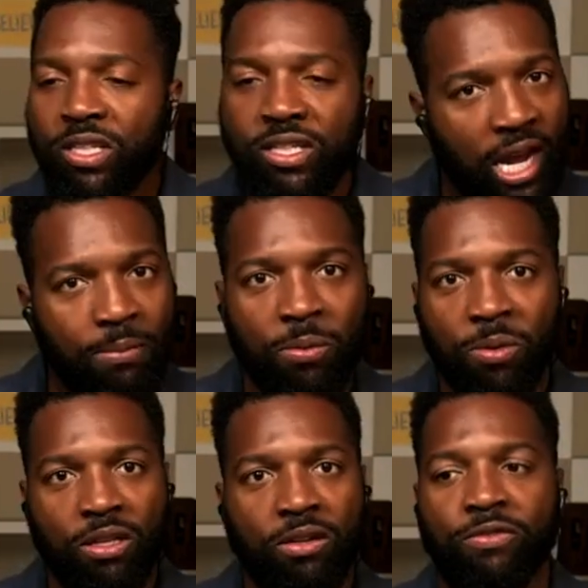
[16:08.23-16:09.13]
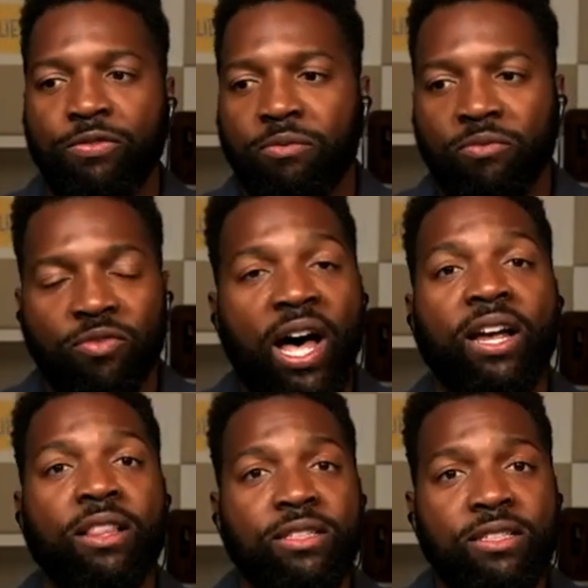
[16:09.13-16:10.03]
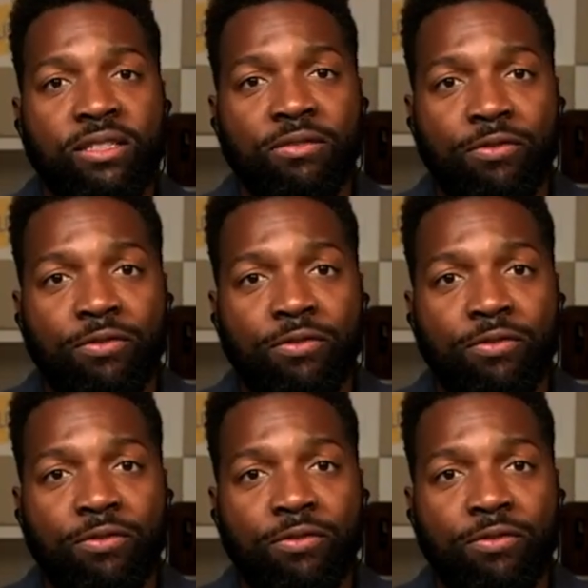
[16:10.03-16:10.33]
capable of violence and